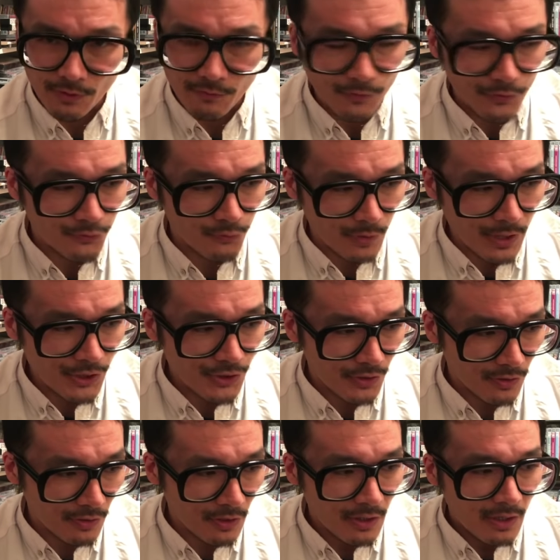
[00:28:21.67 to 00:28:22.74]

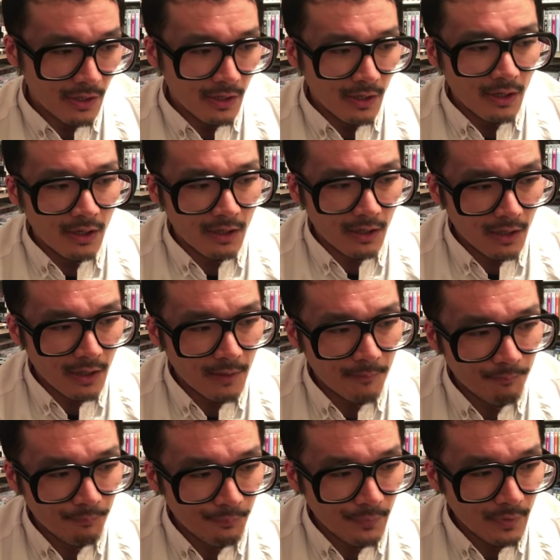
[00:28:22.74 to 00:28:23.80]
evisceration.
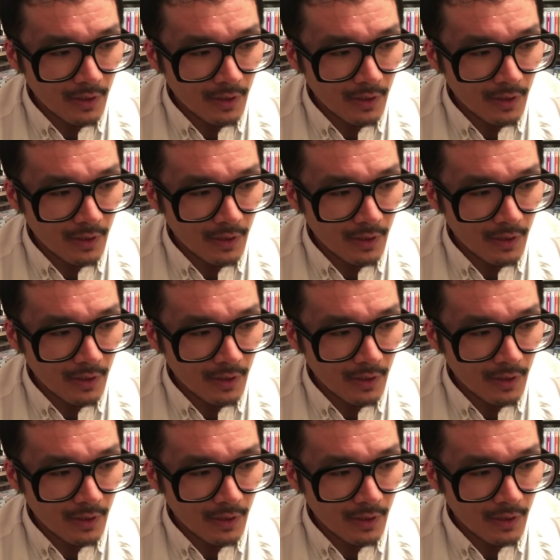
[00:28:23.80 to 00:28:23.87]
Um,